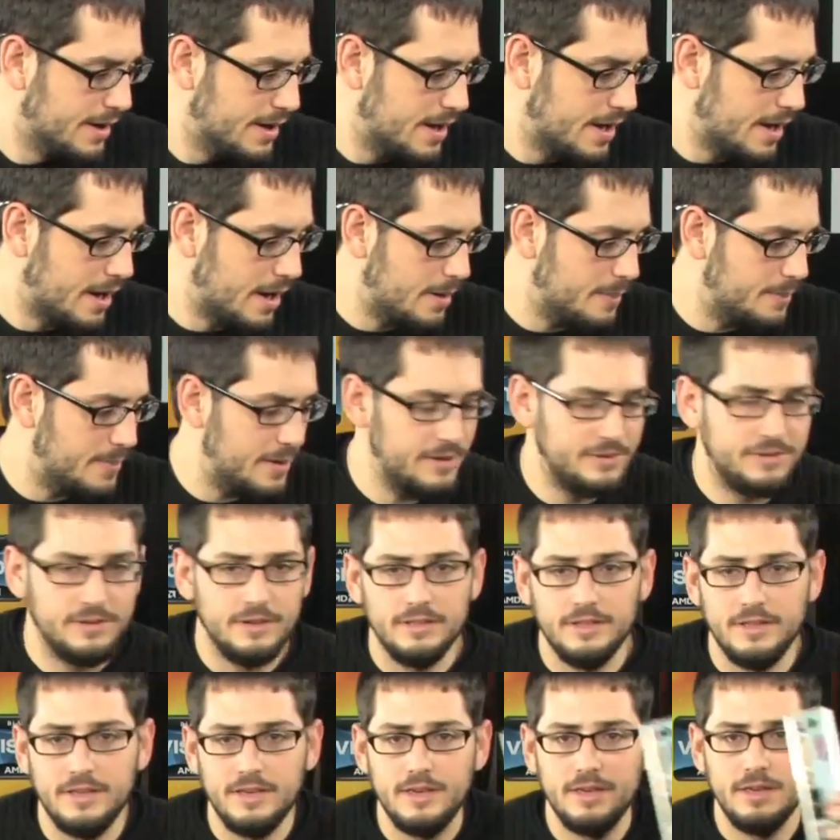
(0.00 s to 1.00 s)
Uh,
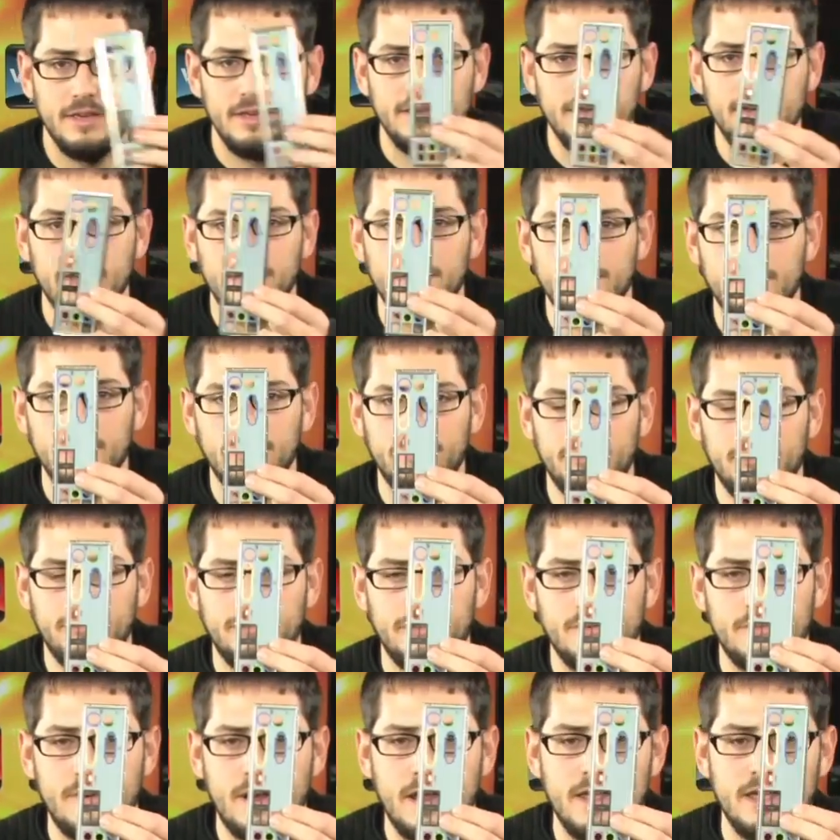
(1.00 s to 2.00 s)
basically, this is
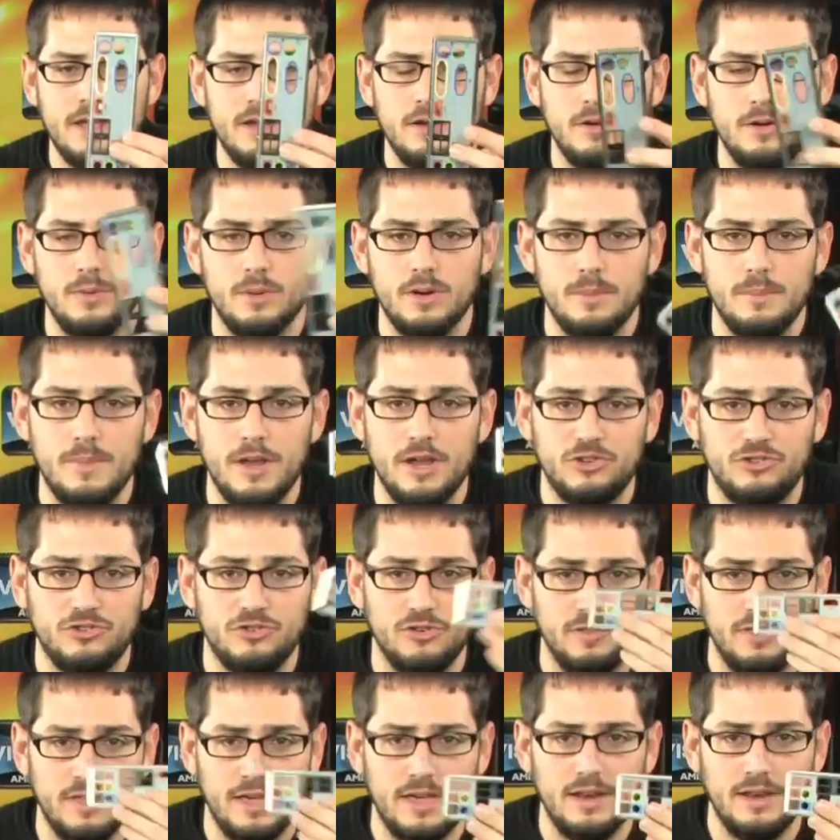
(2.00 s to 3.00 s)
it right here. You want to make
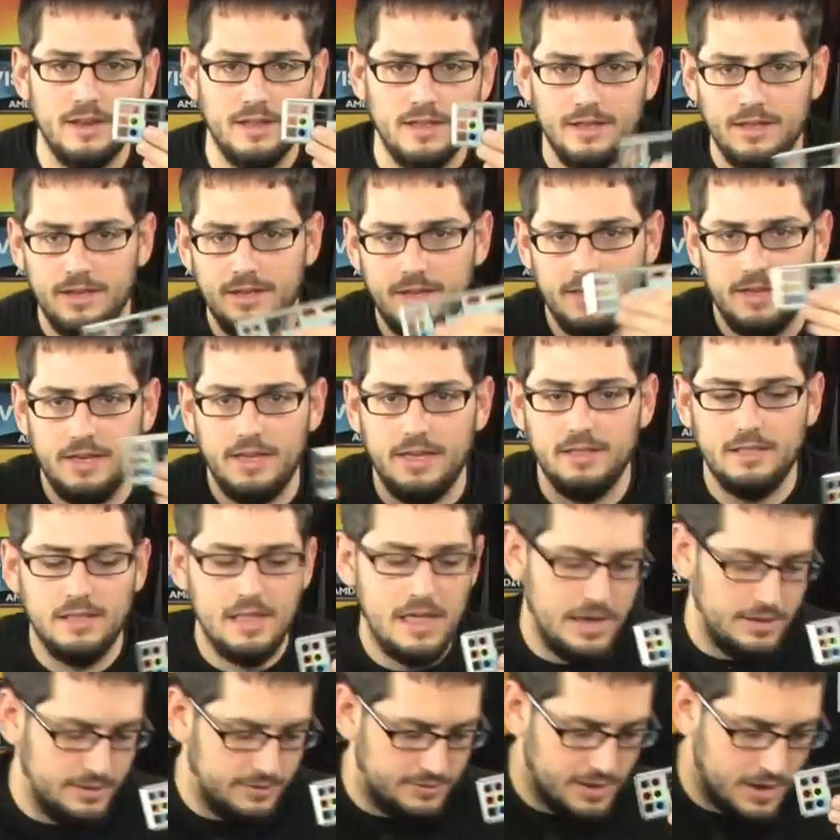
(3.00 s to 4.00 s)
sure that it
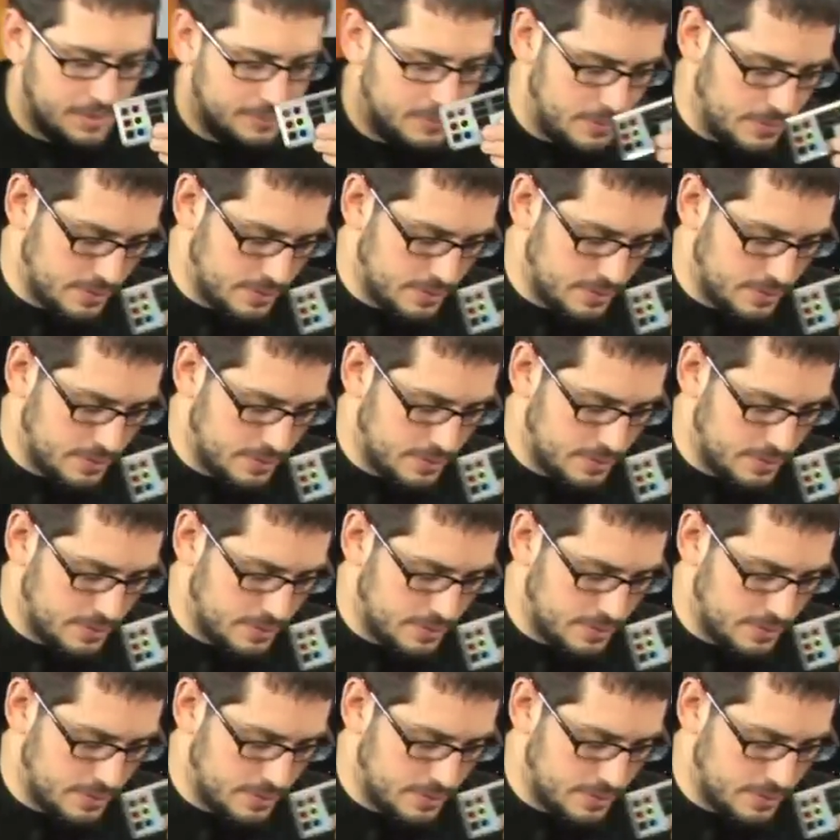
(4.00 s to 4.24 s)
lines up.